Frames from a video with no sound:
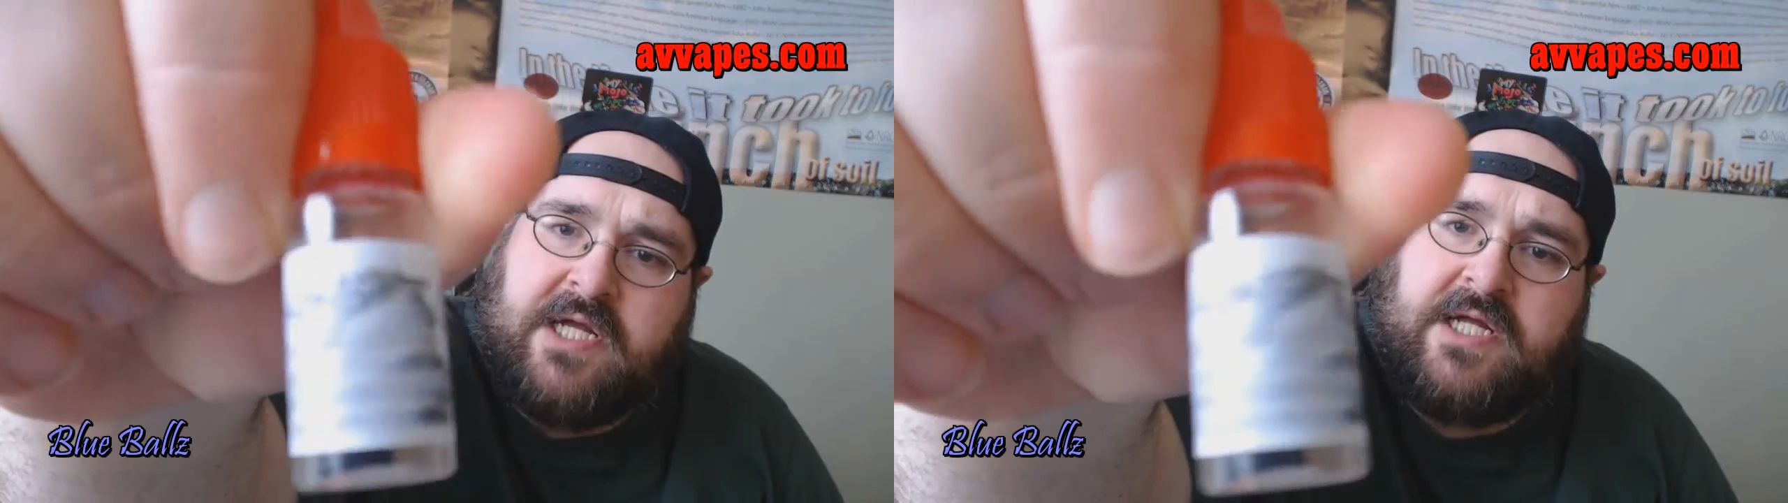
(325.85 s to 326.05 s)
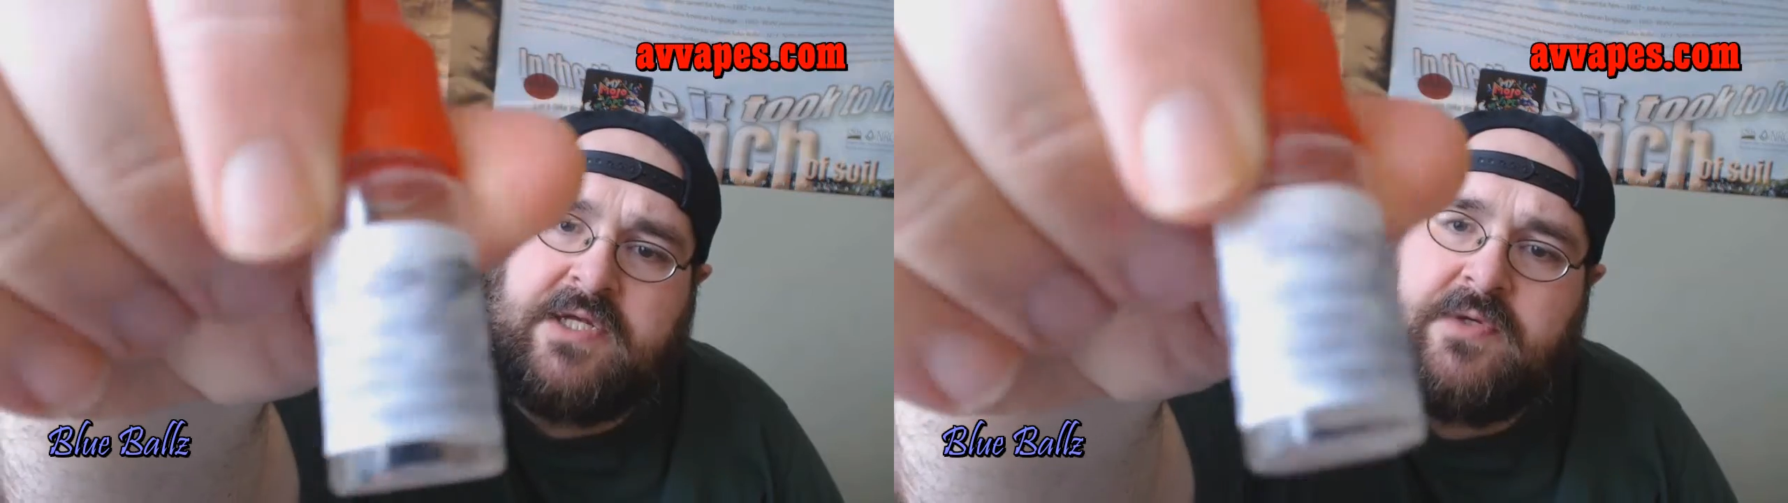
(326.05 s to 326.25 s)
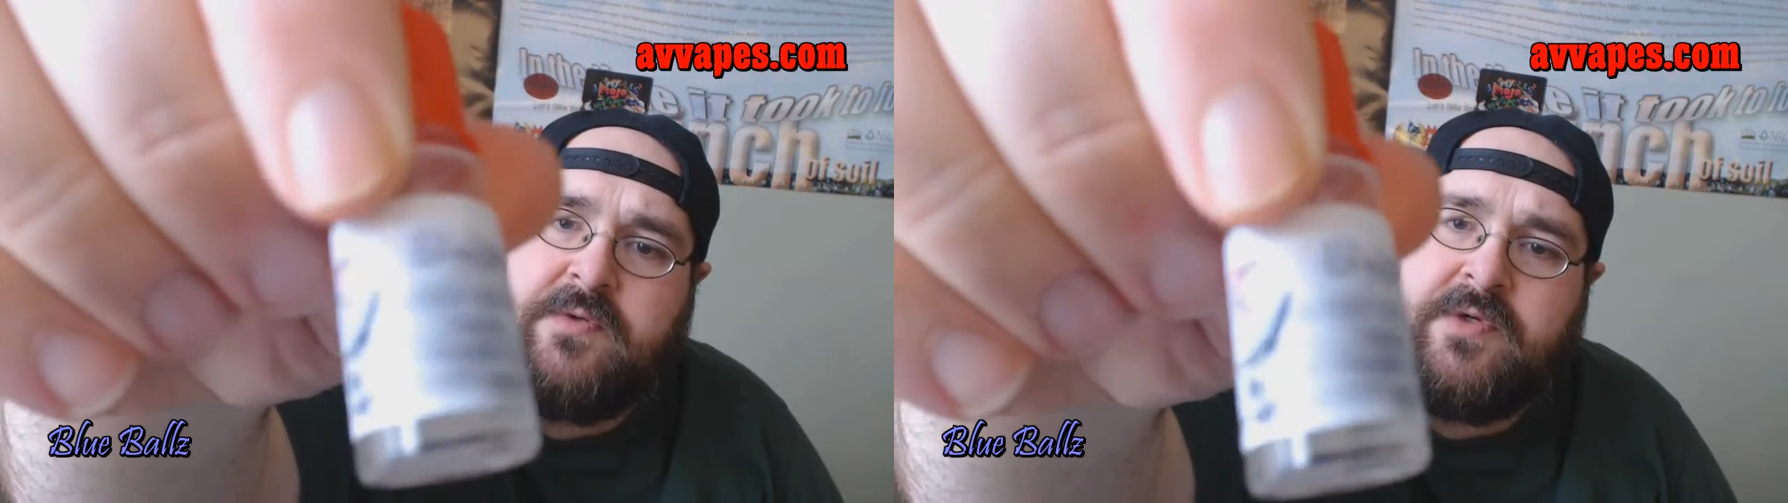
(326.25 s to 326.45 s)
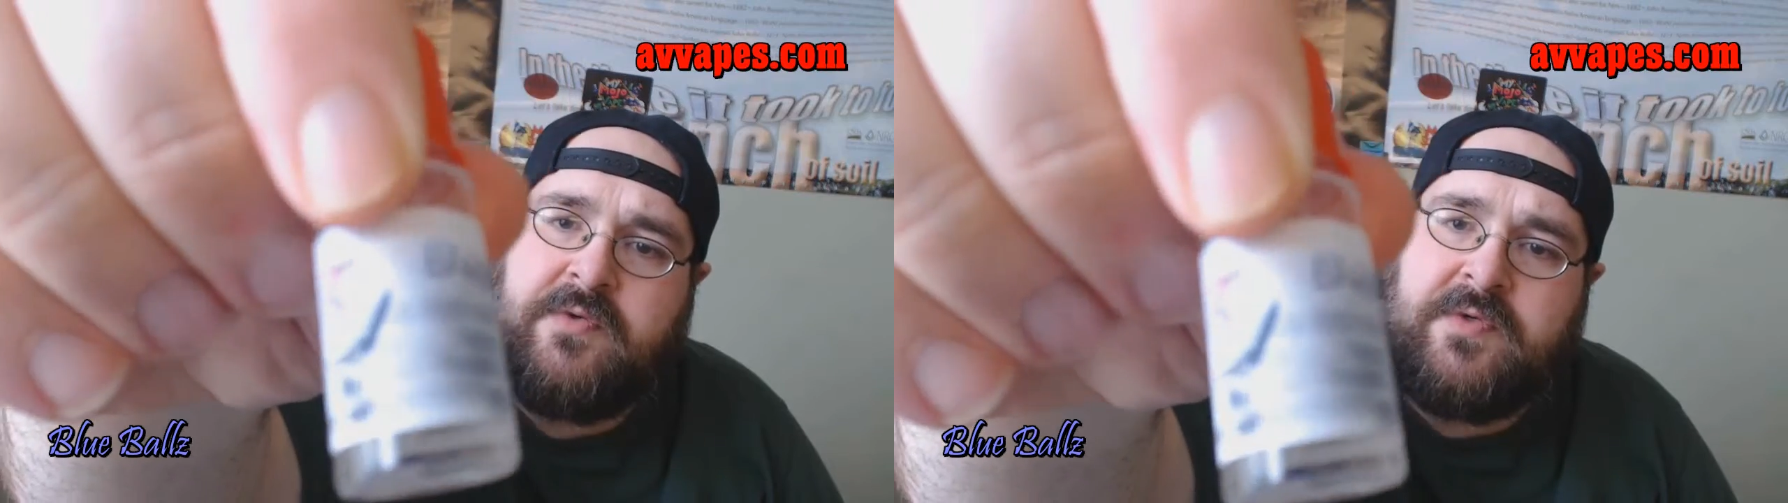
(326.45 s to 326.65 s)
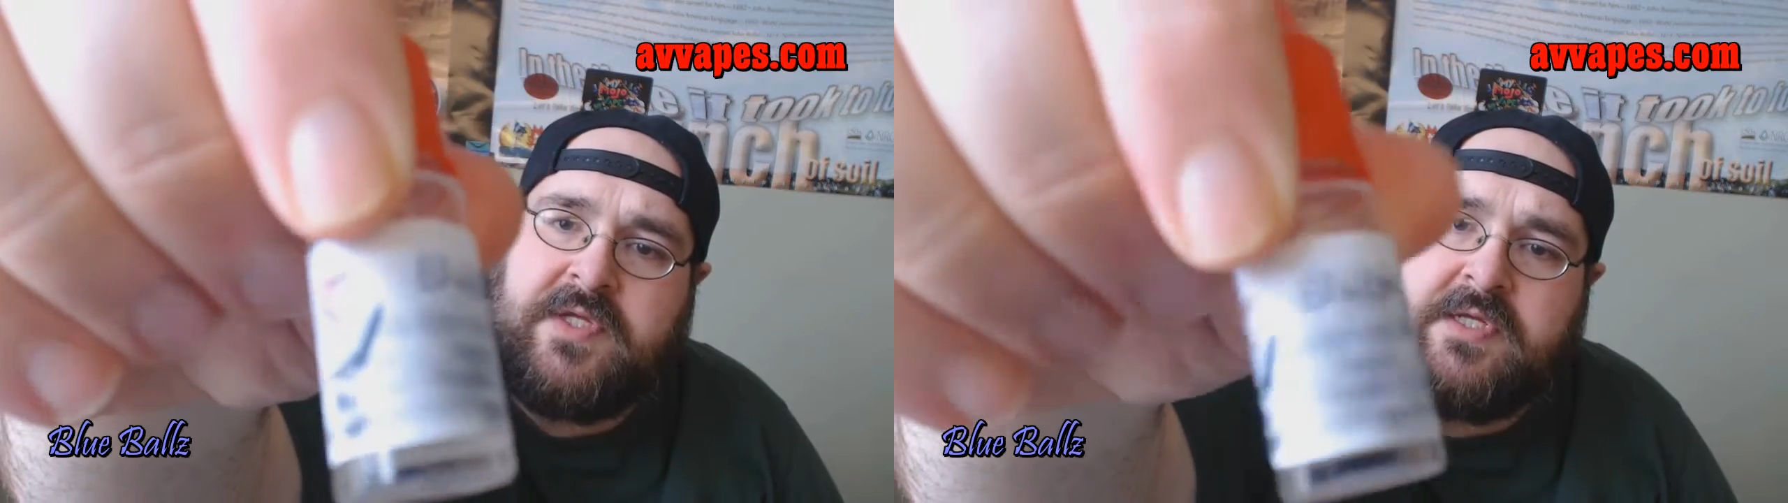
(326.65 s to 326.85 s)
but I do
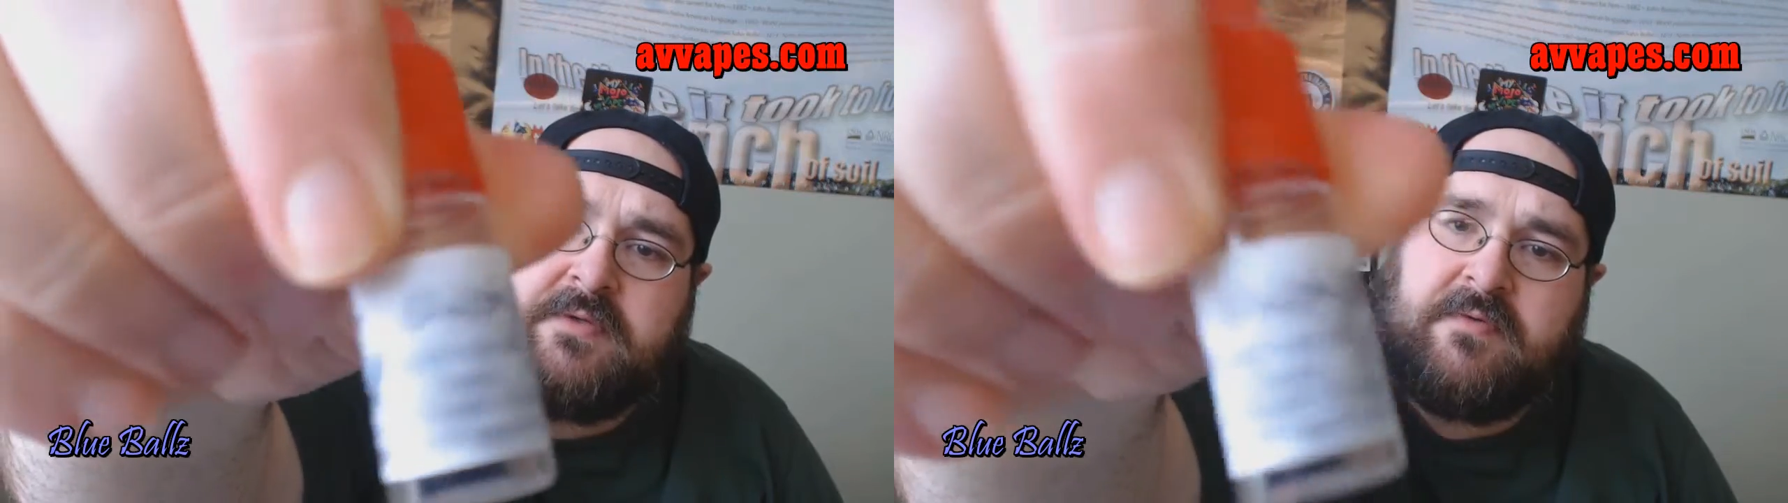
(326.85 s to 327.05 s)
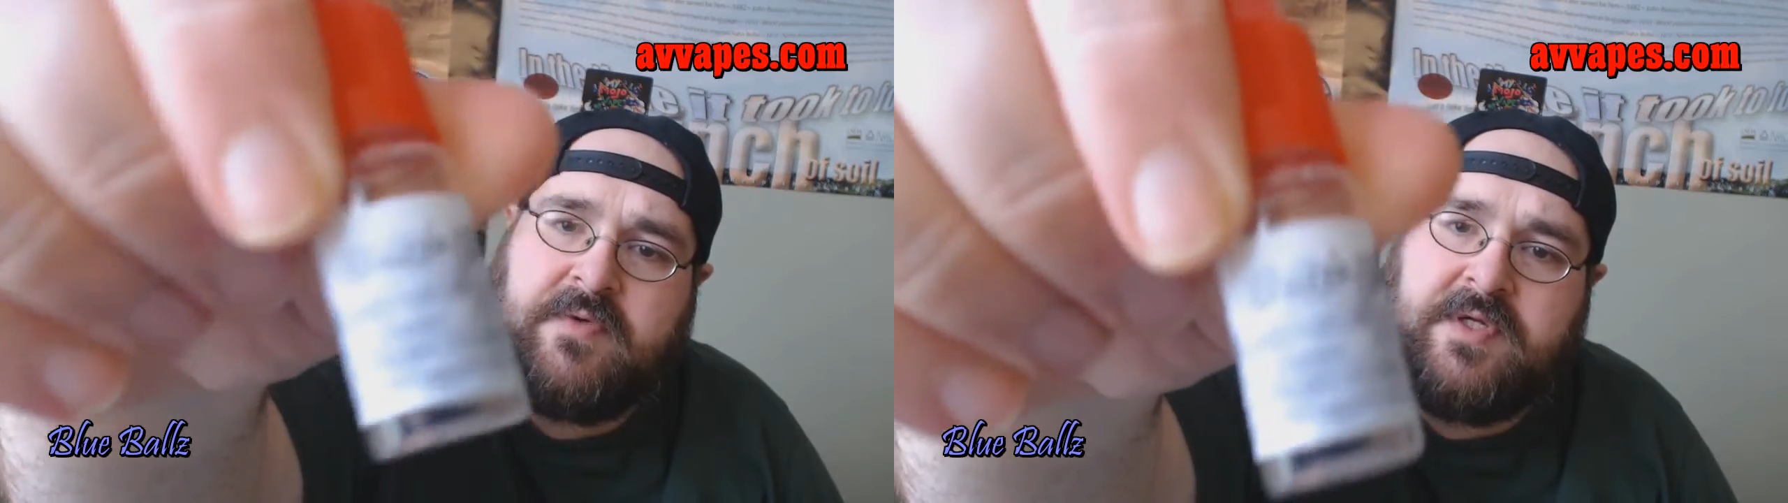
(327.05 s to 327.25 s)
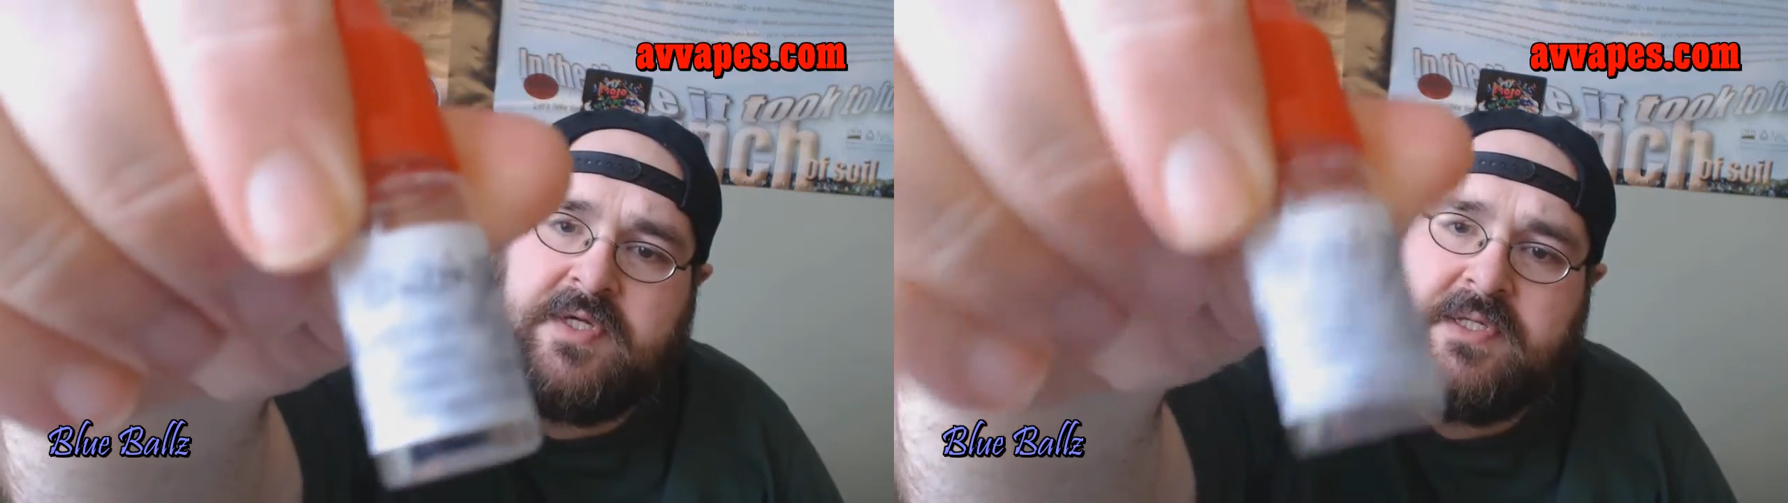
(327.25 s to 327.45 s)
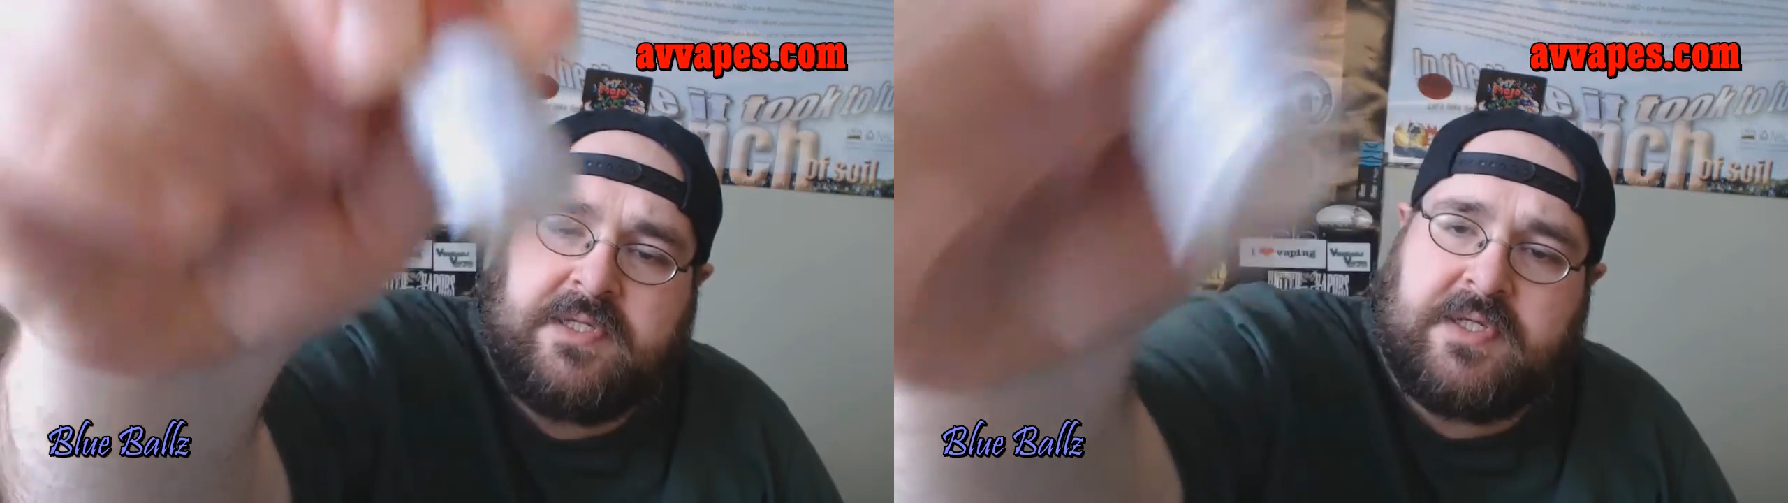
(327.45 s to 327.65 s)
know what the name of it is.